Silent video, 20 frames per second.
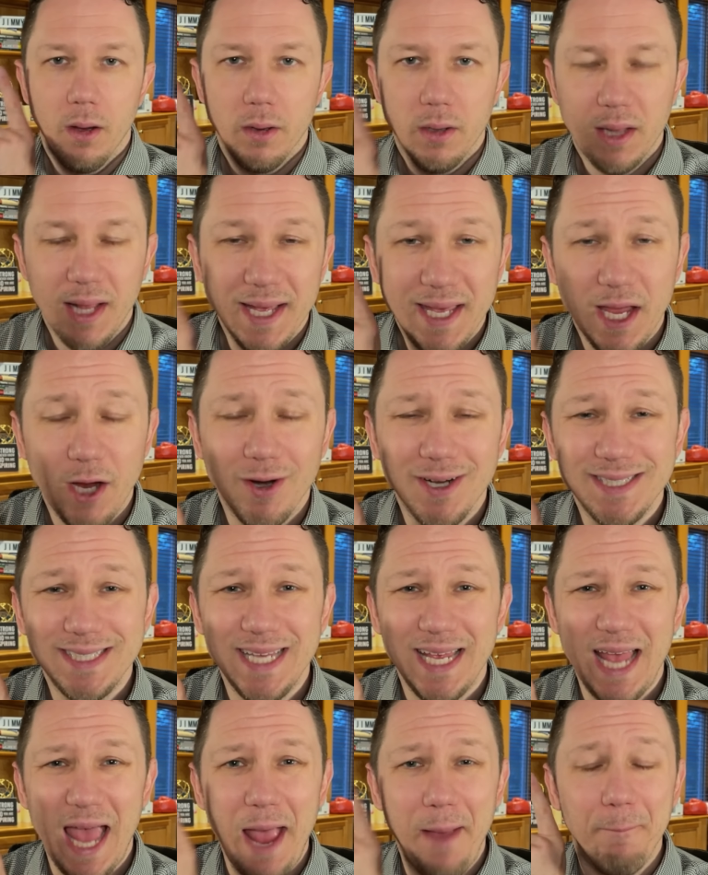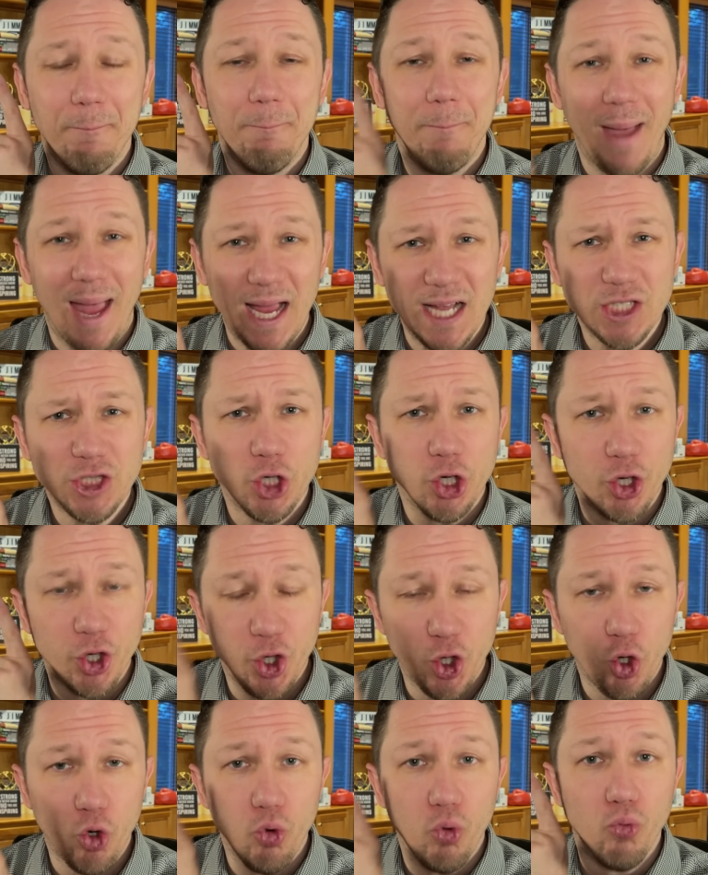Click here to see a major
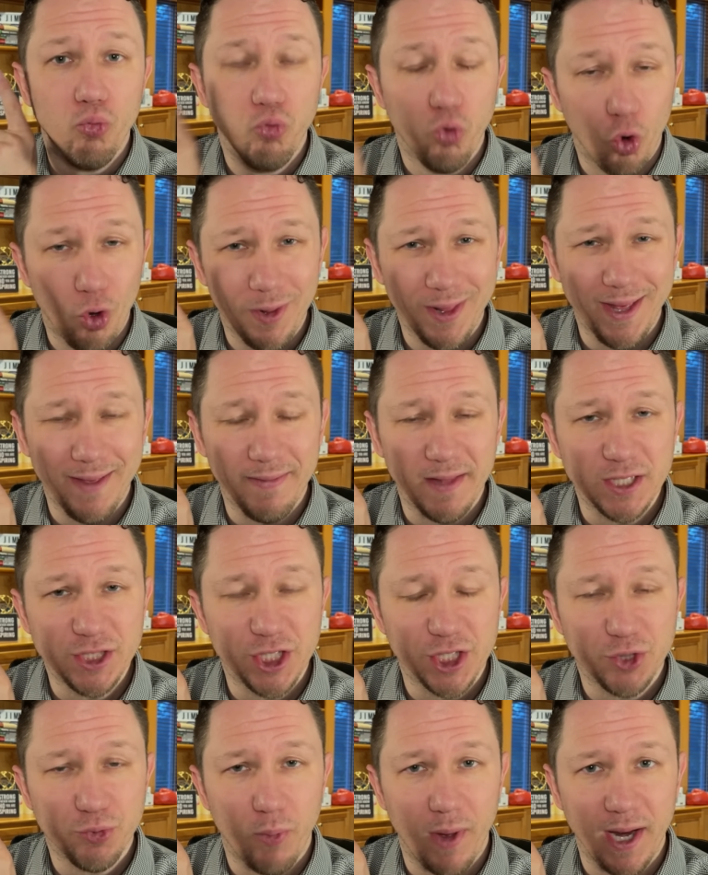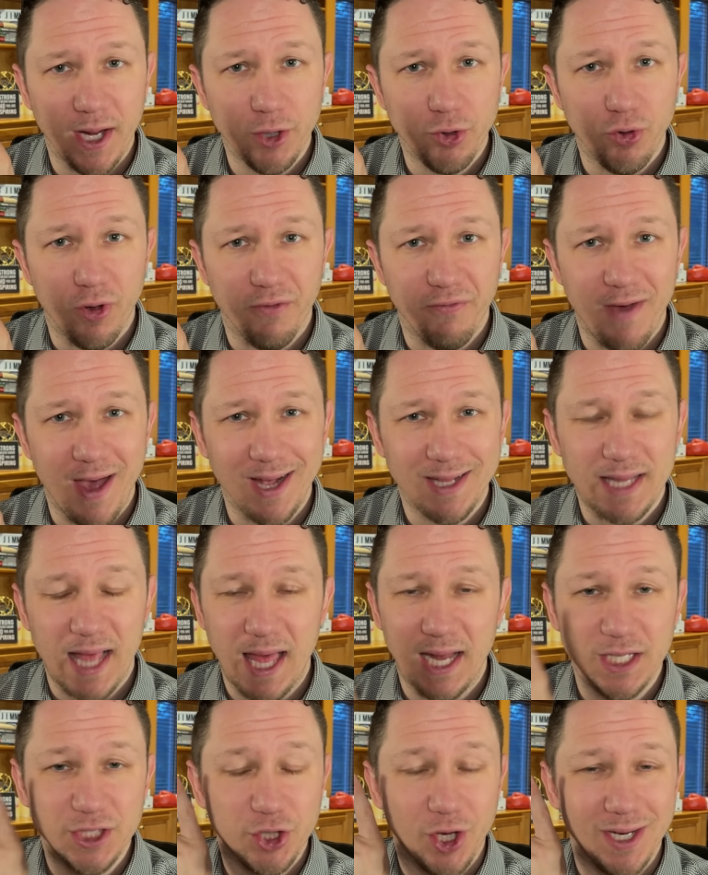new ruling that just went into effect
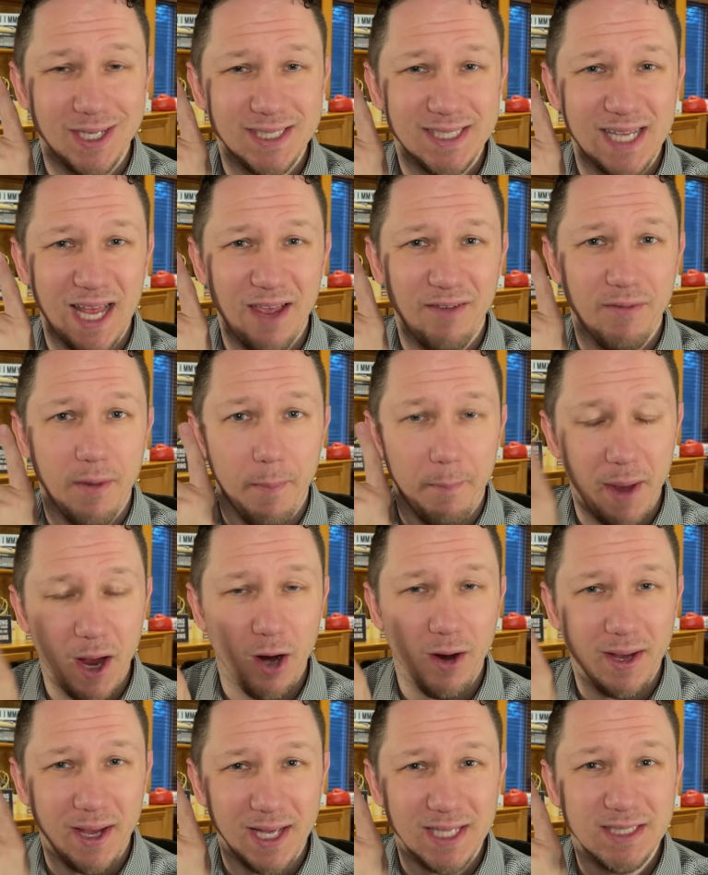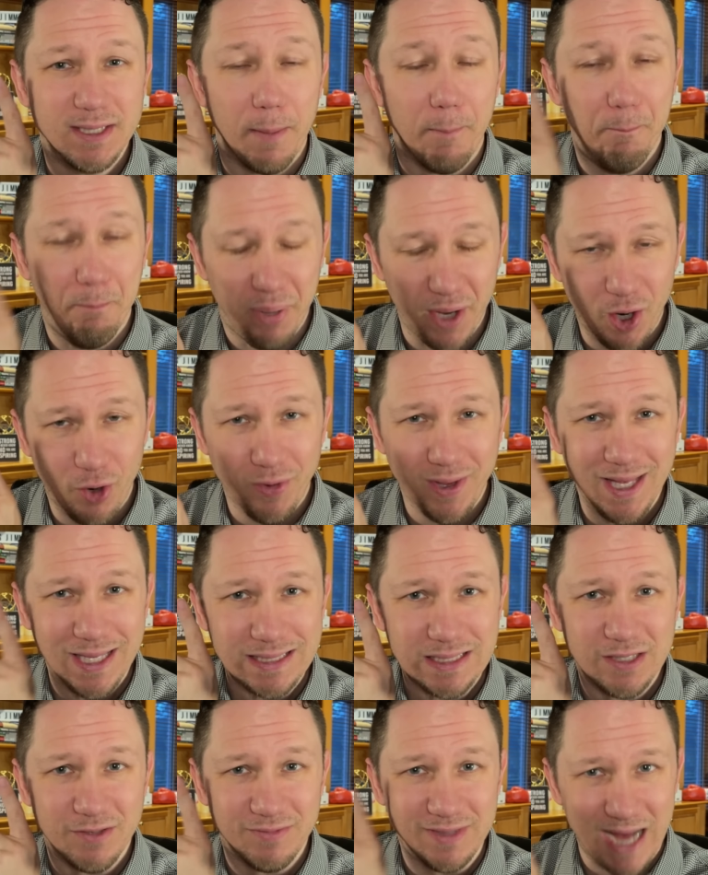and is going to save Americans
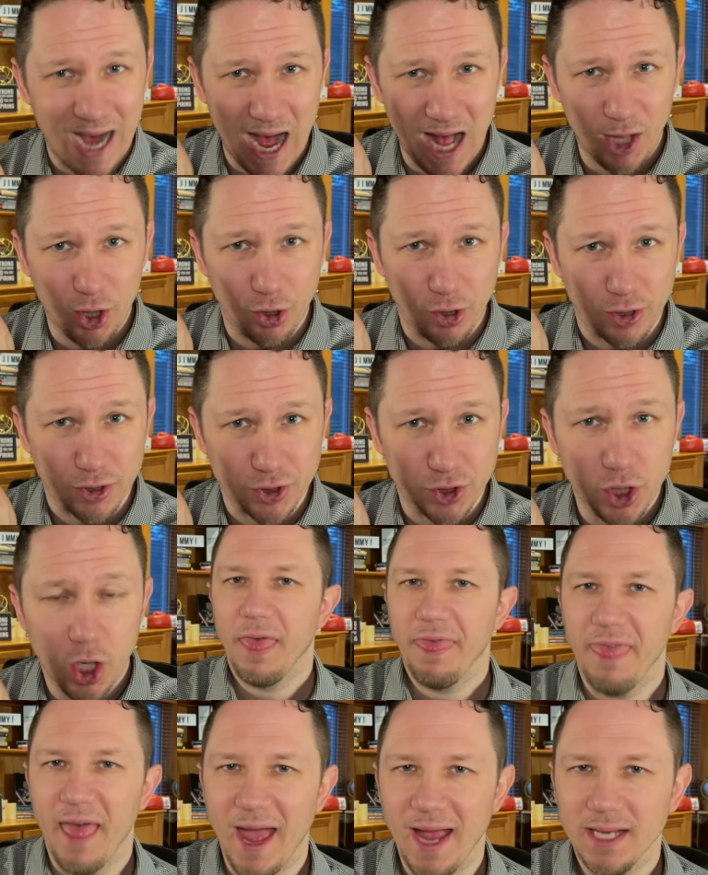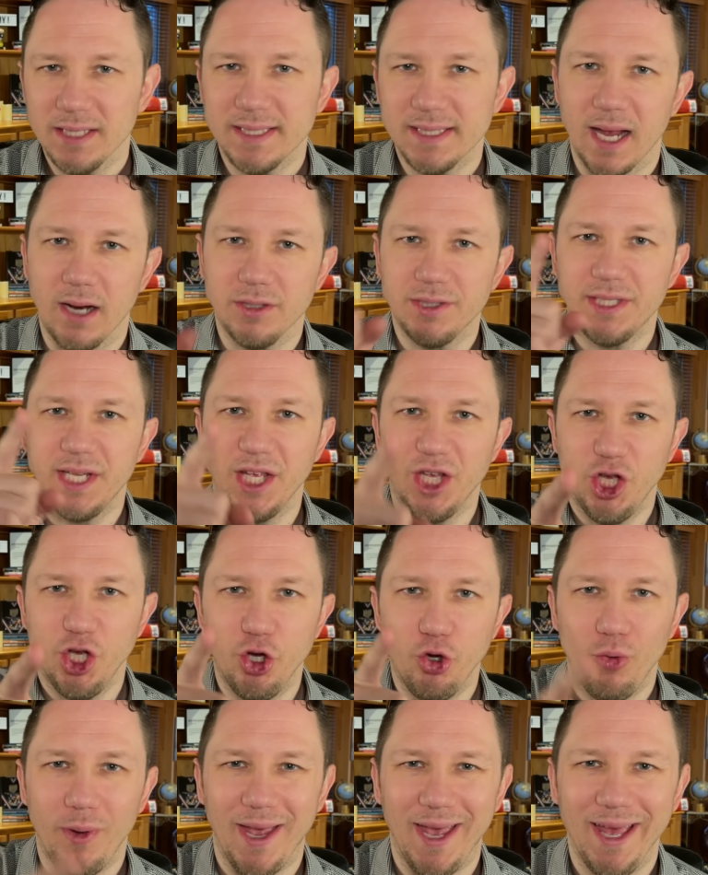billions of dollars. Thanks, and I'll see
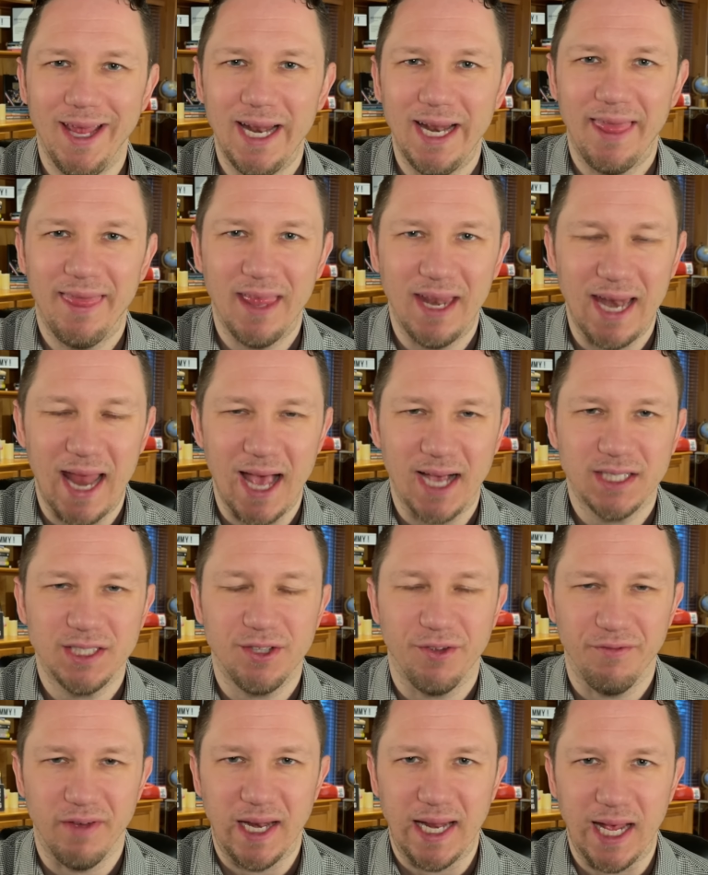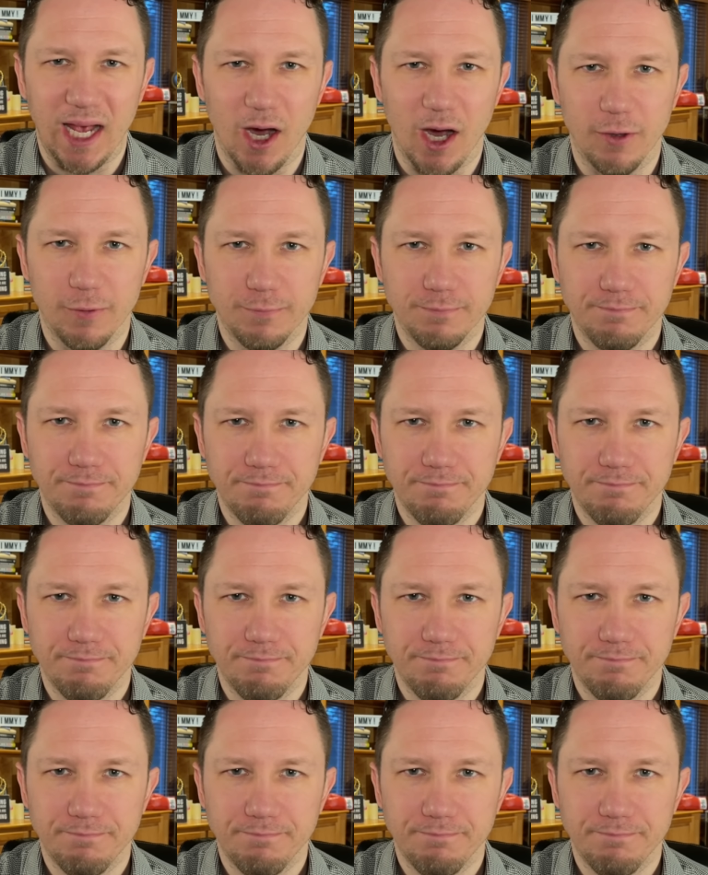you in the next video.